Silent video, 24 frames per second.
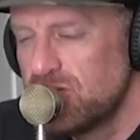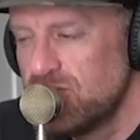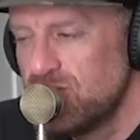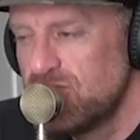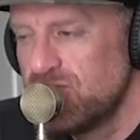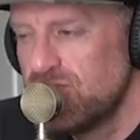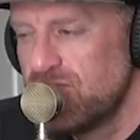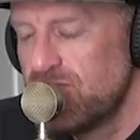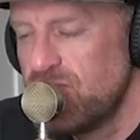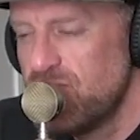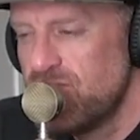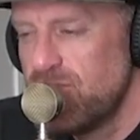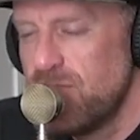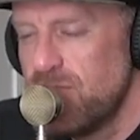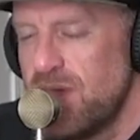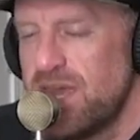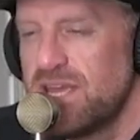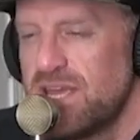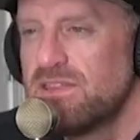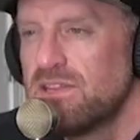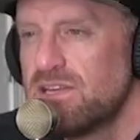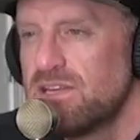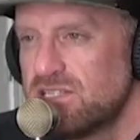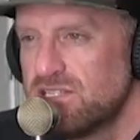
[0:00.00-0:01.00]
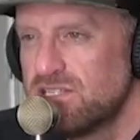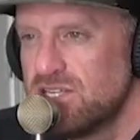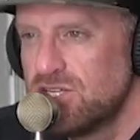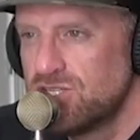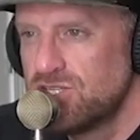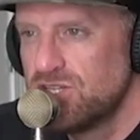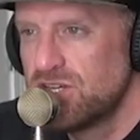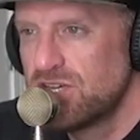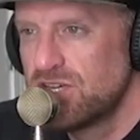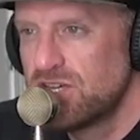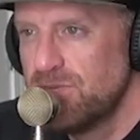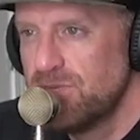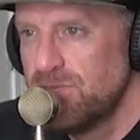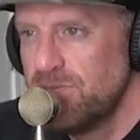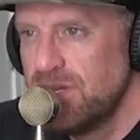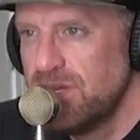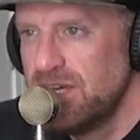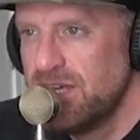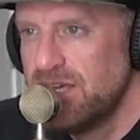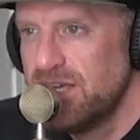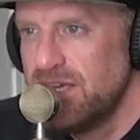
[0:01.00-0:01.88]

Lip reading: You've made the decision to commit.